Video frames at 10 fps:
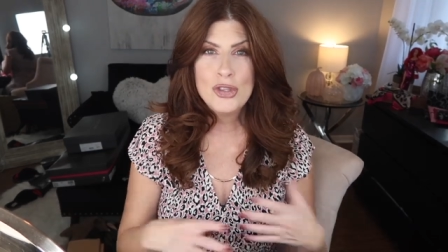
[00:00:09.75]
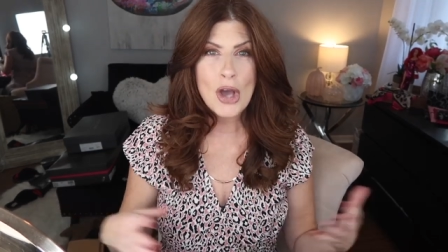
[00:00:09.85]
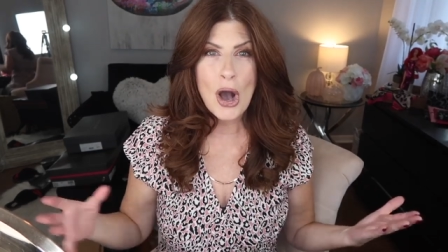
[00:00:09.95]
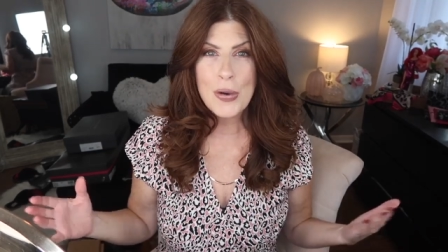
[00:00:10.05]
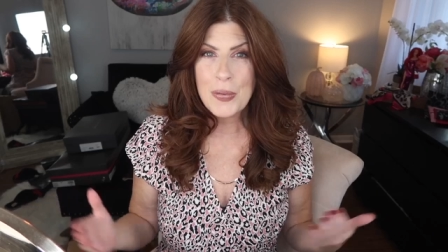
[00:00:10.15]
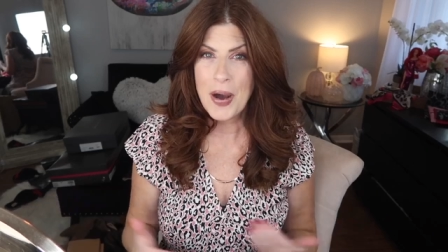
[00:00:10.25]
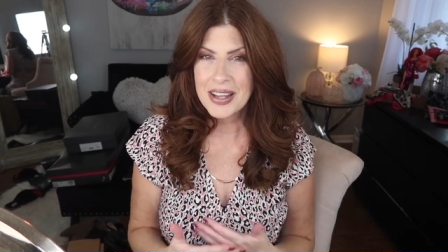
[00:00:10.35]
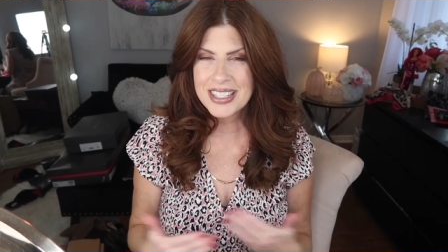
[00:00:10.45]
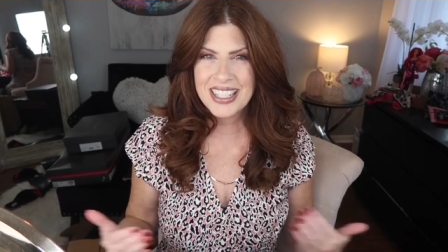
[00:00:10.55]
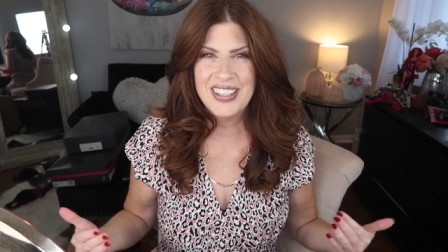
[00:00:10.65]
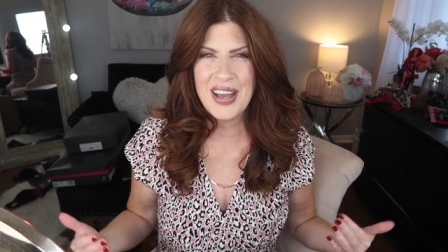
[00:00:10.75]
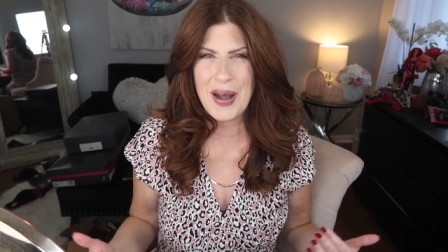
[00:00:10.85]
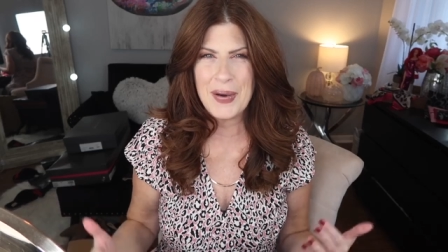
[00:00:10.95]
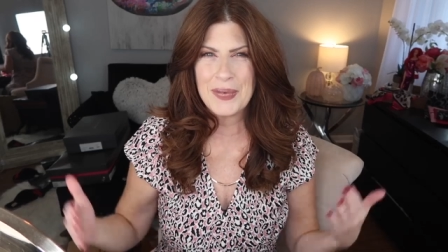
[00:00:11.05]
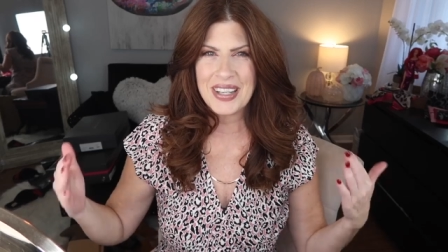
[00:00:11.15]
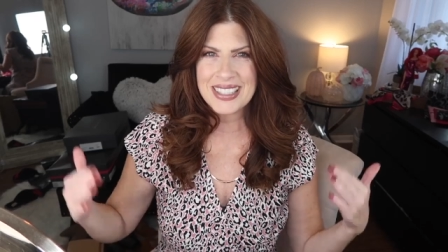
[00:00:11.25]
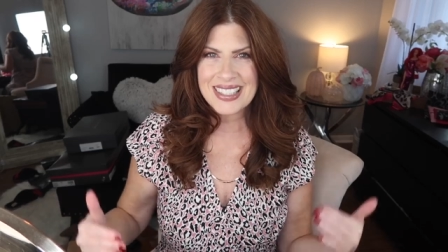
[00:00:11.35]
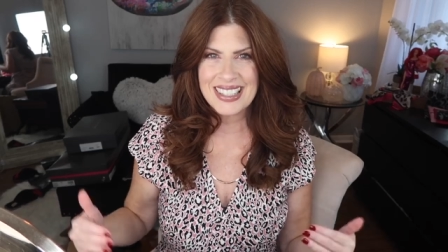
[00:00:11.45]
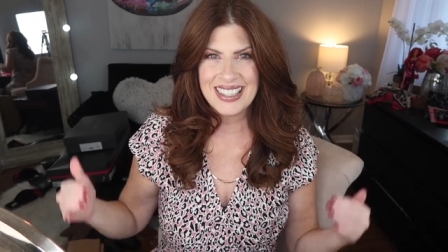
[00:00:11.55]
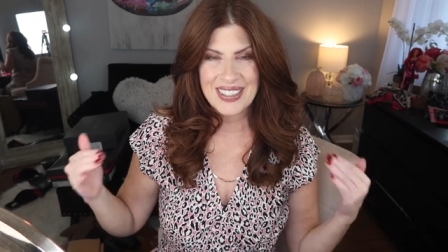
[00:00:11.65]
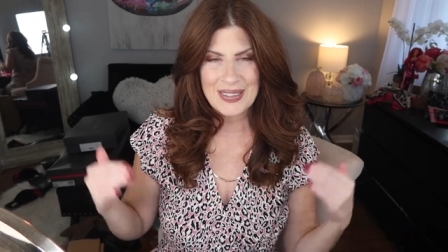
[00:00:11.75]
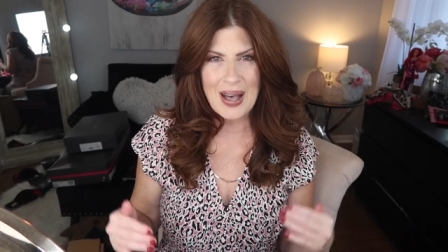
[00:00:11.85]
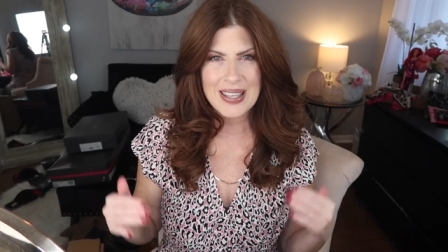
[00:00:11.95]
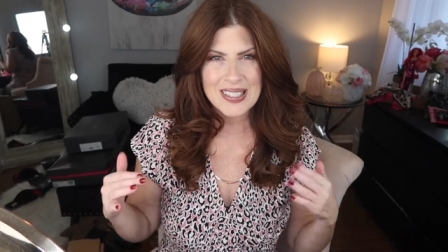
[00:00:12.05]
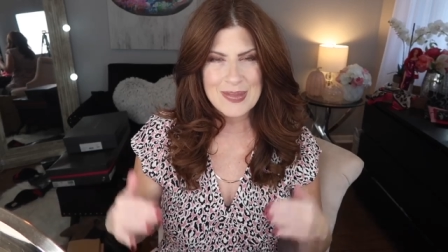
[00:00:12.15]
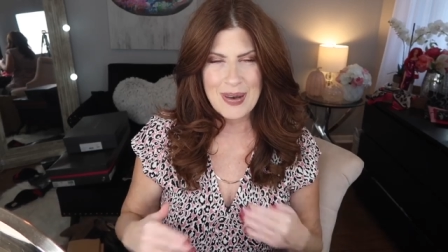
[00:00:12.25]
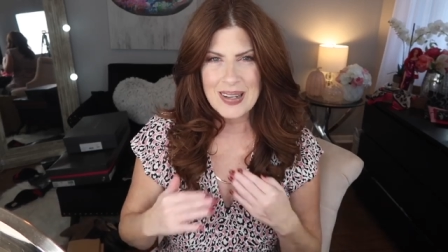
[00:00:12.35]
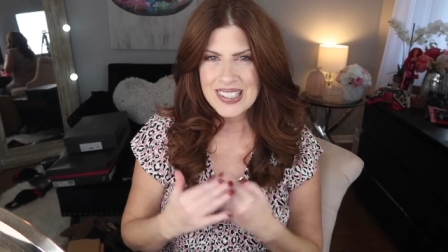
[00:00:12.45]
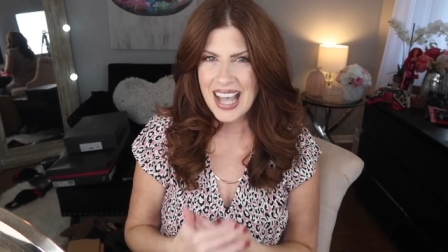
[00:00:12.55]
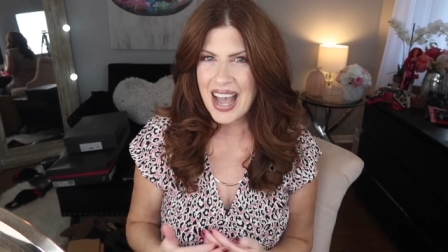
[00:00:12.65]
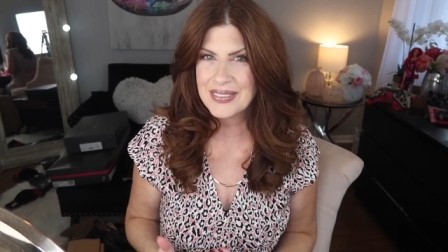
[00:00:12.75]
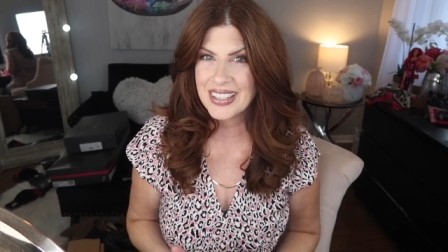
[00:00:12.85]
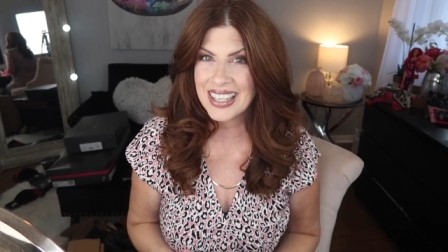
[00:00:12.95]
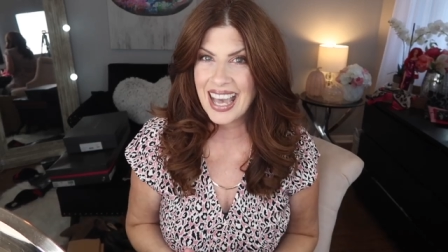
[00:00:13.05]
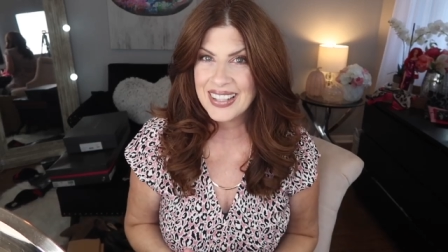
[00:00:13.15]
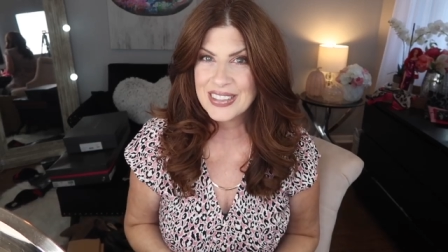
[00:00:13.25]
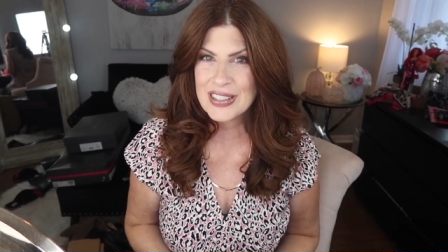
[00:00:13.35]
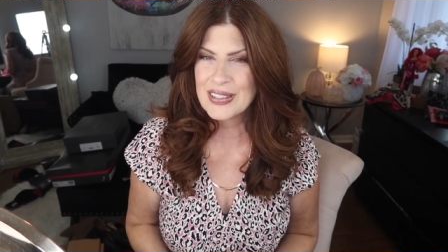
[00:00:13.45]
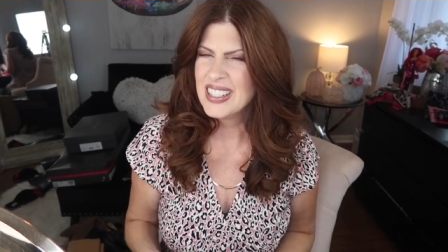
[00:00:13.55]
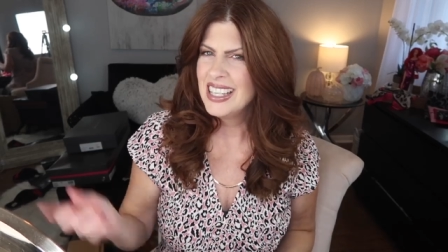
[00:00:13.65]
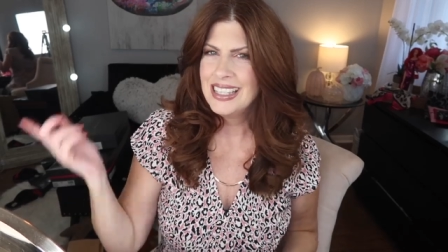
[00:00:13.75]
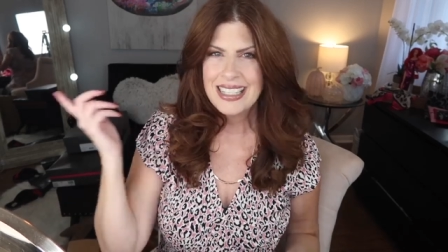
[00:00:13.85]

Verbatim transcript: don't want to know what is in the Glossybox Advent Calendar,